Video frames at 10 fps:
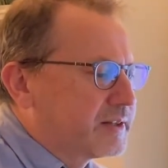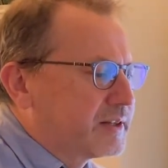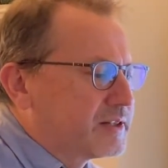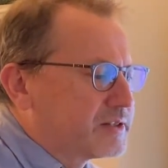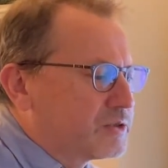that
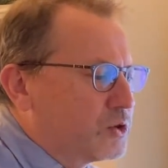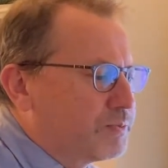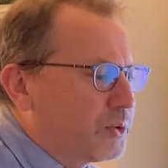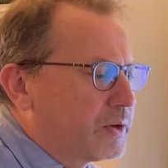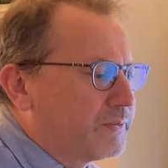is
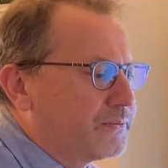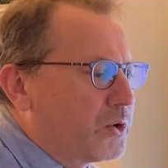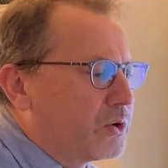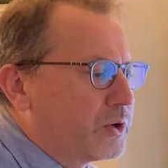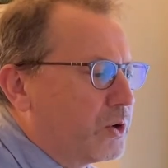
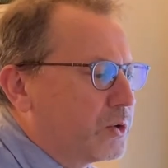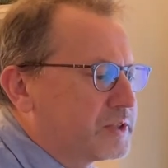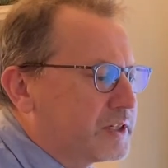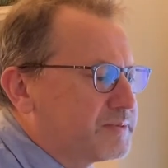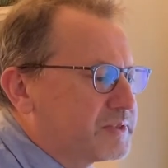2.40
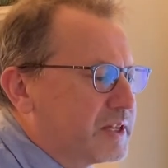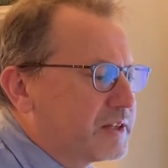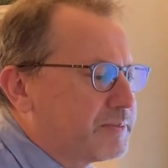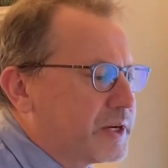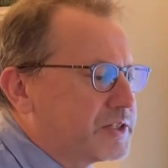times 10 to
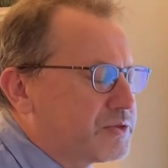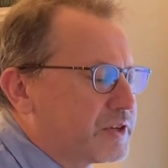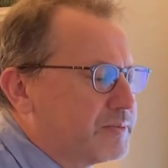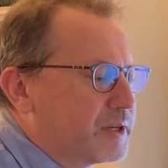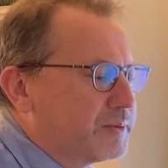the minus
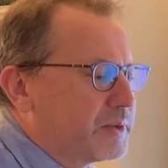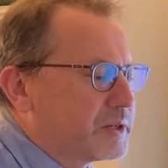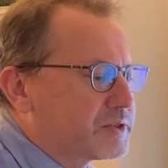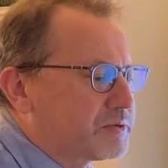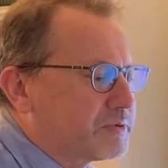3
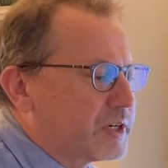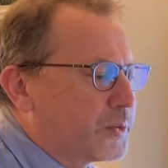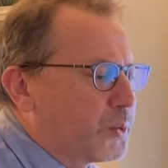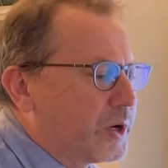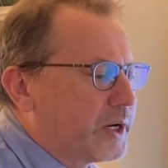millimeters
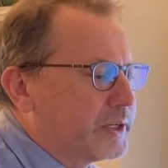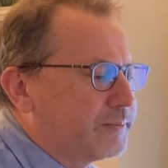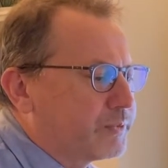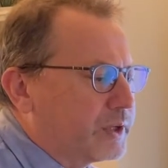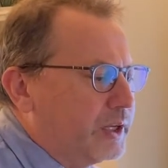wide.
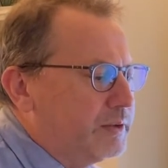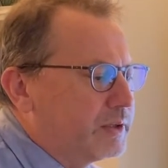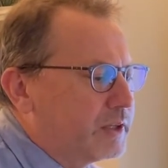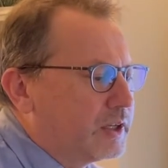Okay.